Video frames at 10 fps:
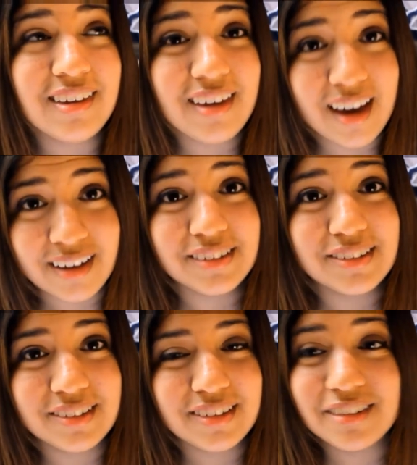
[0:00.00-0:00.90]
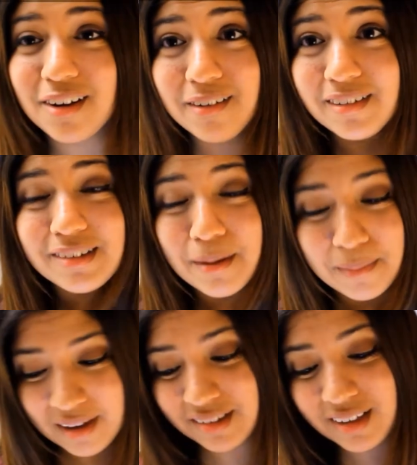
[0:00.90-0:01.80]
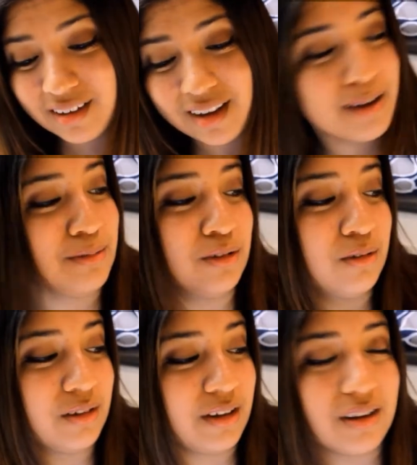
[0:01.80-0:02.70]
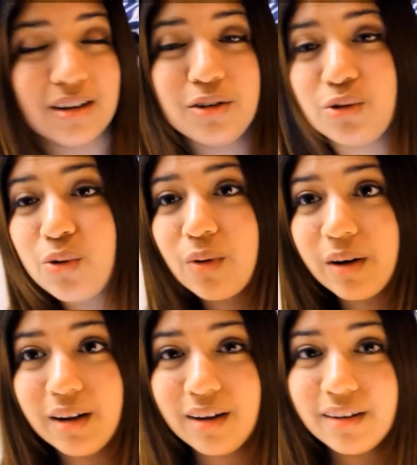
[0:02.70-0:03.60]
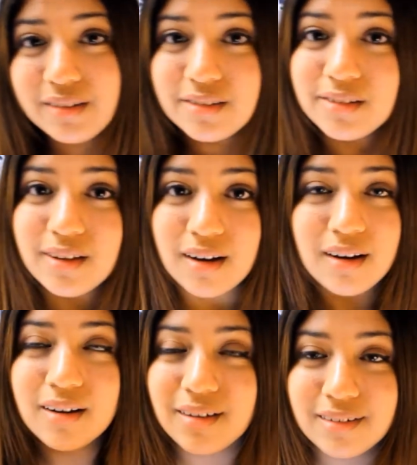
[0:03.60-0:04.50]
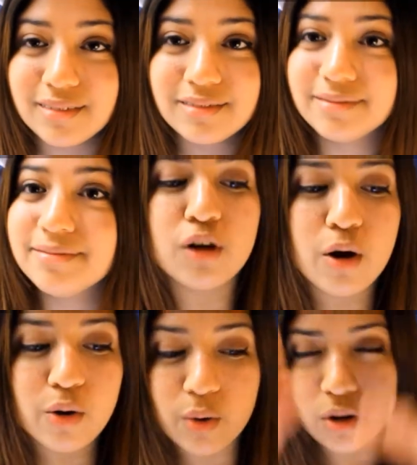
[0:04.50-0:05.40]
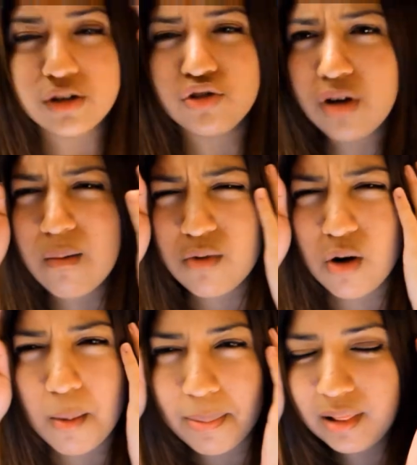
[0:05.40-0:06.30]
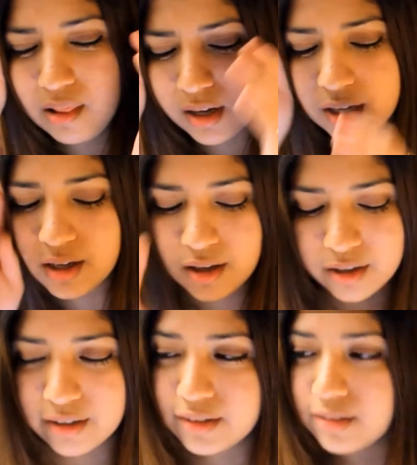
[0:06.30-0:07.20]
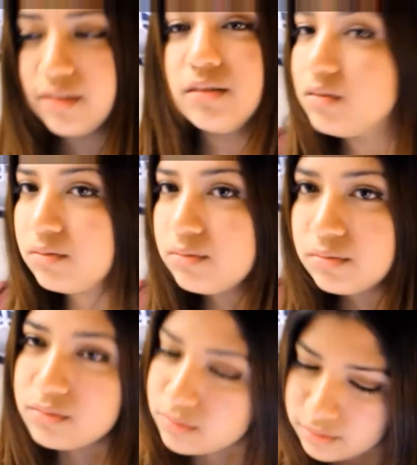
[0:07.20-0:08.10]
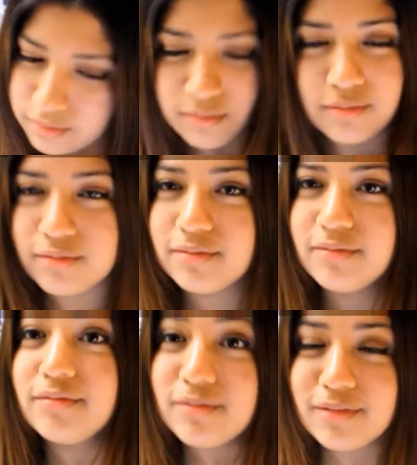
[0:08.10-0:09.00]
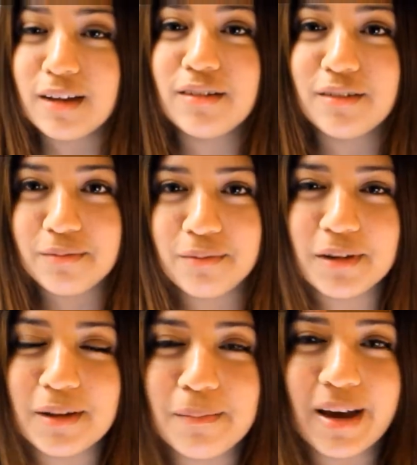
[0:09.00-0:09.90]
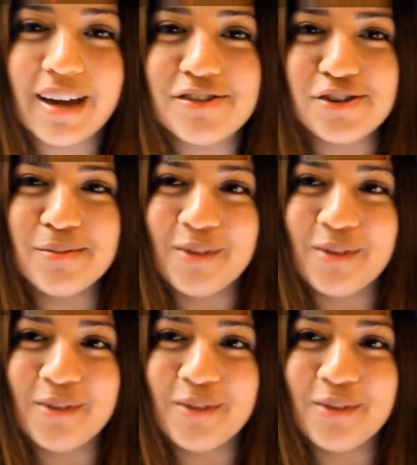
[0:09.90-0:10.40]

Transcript: yes, the song is amazing. I absolutely adore it. It's so, drum roll, please. That was a really bad drum